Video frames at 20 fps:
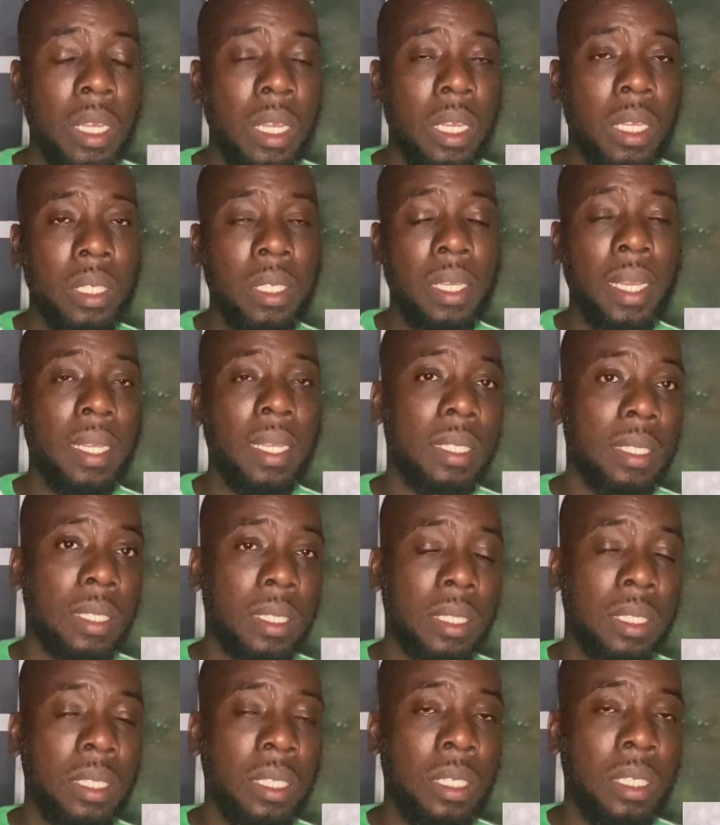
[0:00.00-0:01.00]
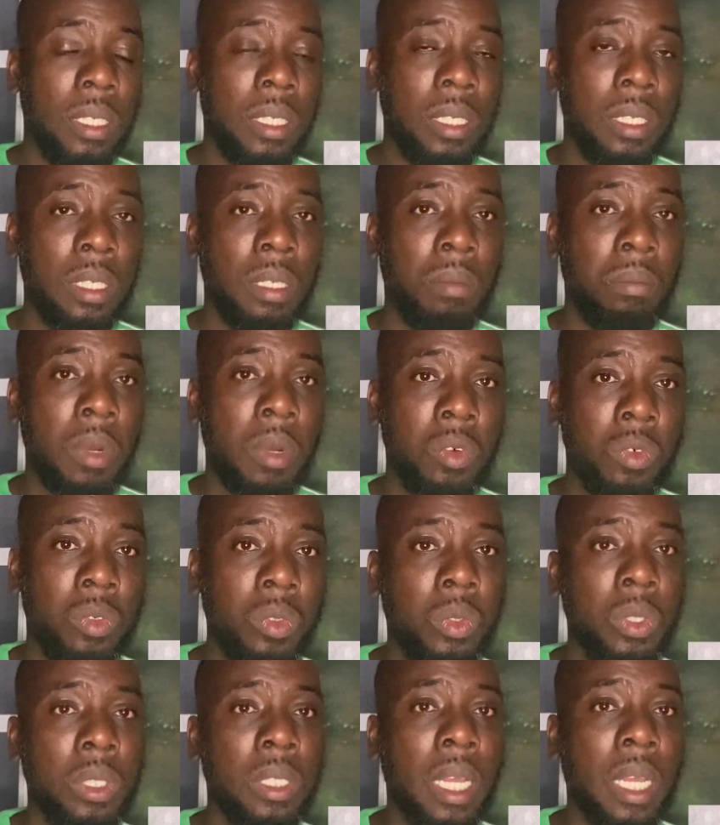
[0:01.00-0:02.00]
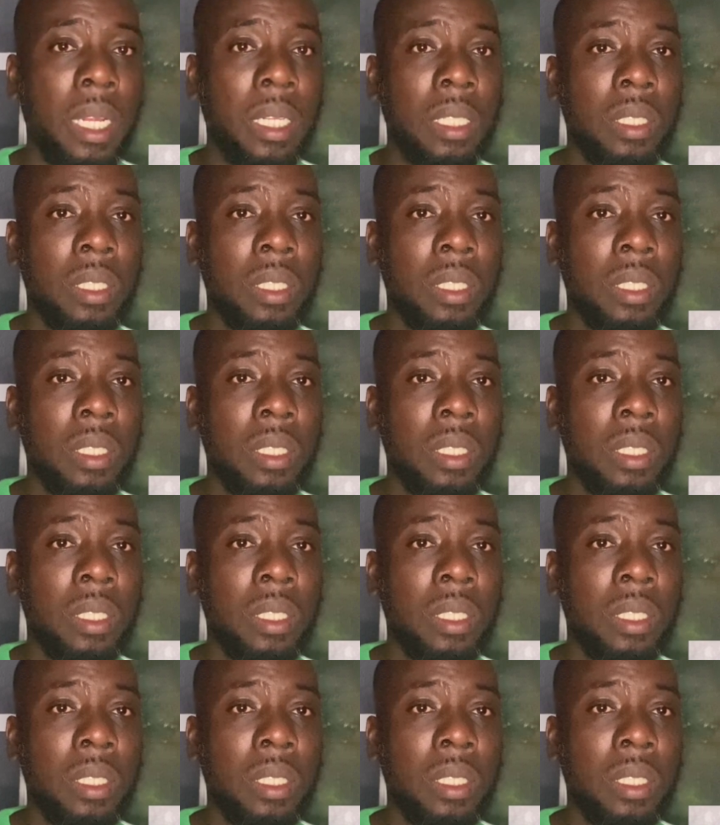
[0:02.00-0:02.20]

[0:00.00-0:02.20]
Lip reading: Yes, the Maroons had